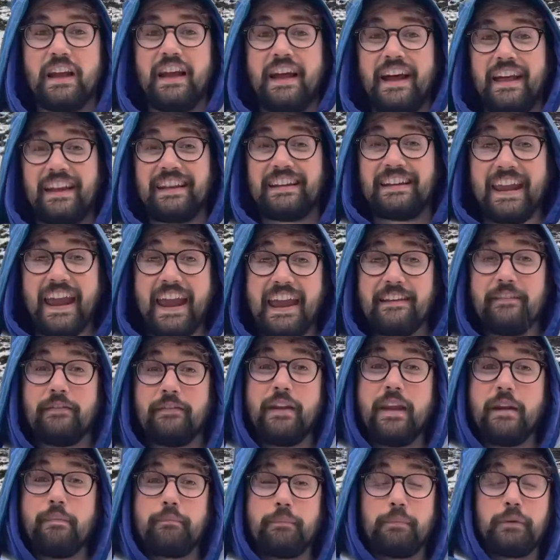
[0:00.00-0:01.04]
and again,
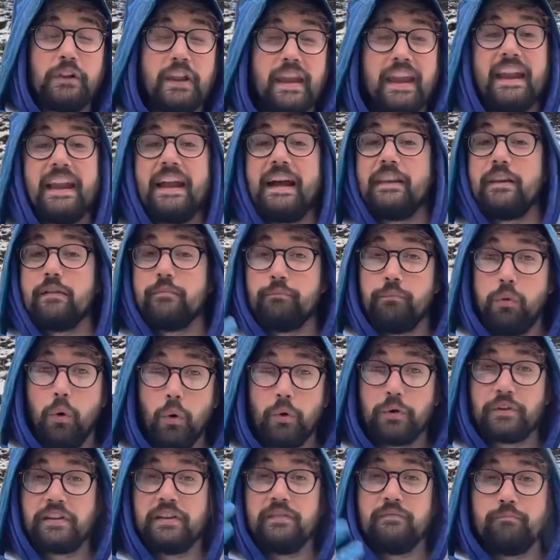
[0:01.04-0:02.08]
they play an
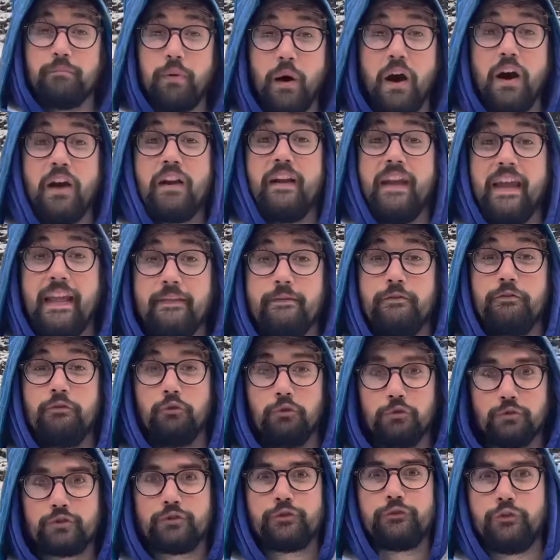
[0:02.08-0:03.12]
important part in
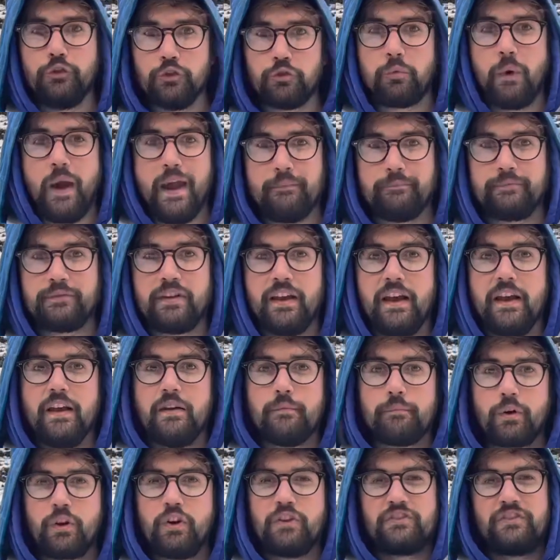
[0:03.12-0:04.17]
those food webs
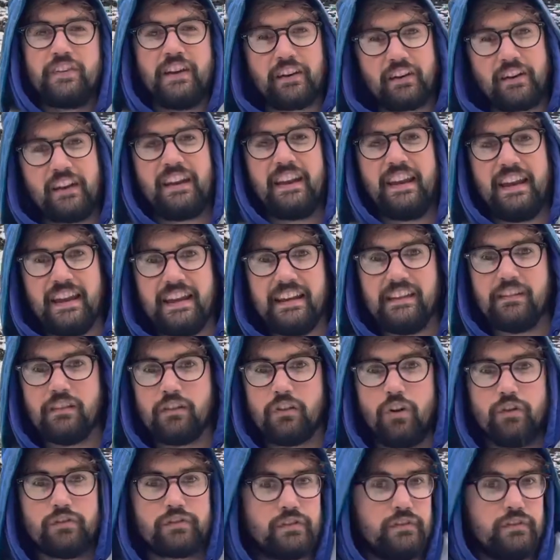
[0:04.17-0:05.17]
because they're going to eat lots of the